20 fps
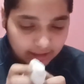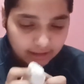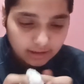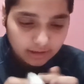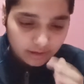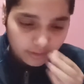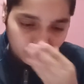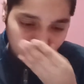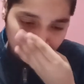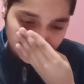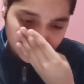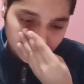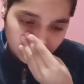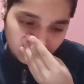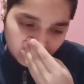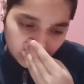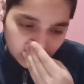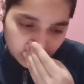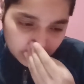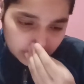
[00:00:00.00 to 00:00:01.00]
think,
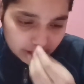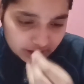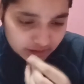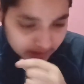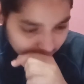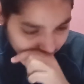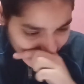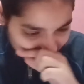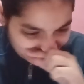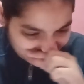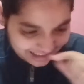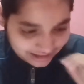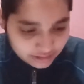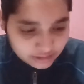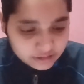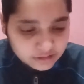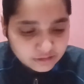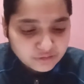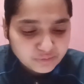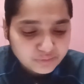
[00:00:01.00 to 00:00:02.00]
reversible. Yeah.
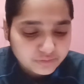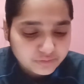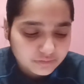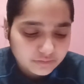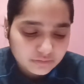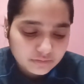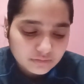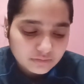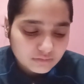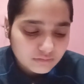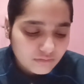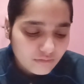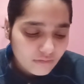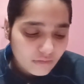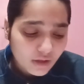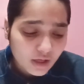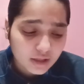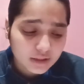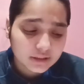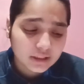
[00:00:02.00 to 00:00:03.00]

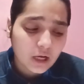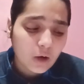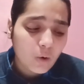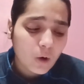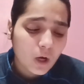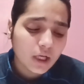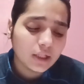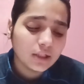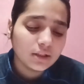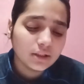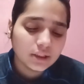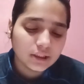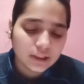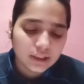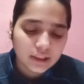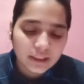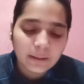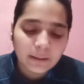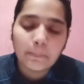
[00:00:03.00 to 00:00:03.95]
Now the